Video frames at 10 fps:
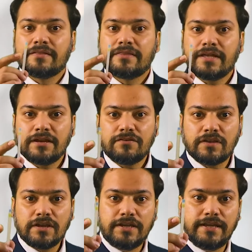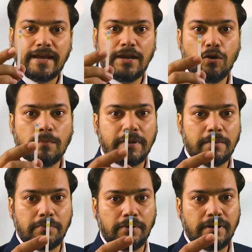There is a yellow
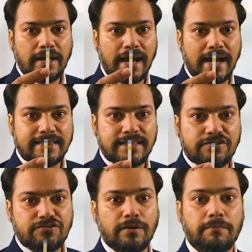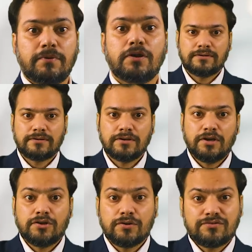paper at the strip.
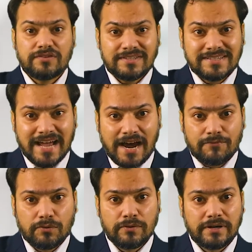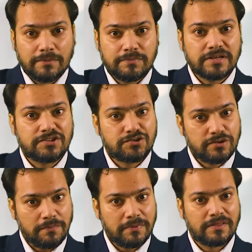You just have to dip the
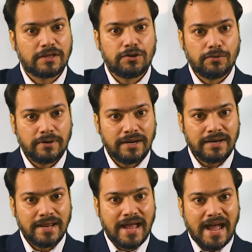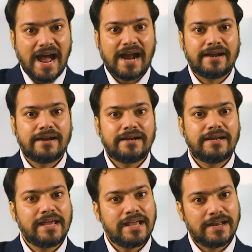strip in the urine and
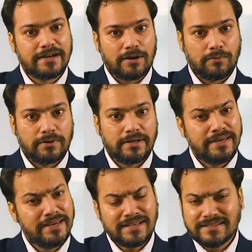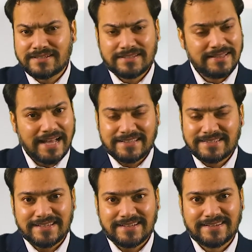take it out. Yes,
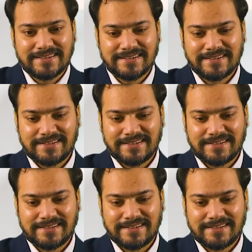that's it.